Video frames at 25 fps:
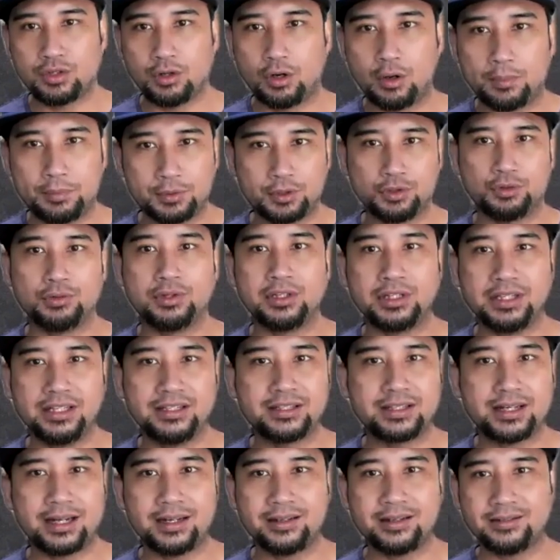the opportunity
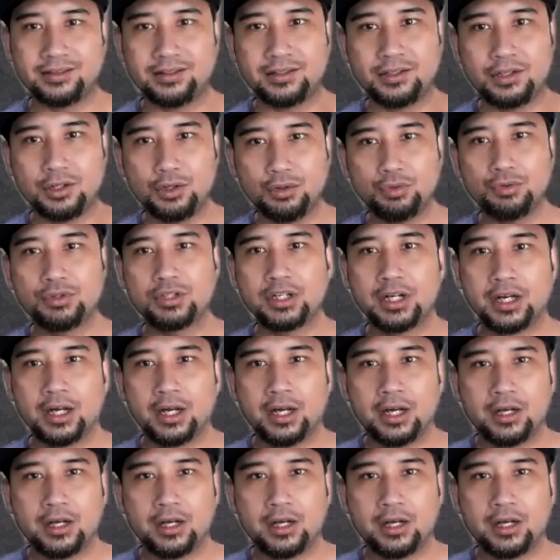size is huge,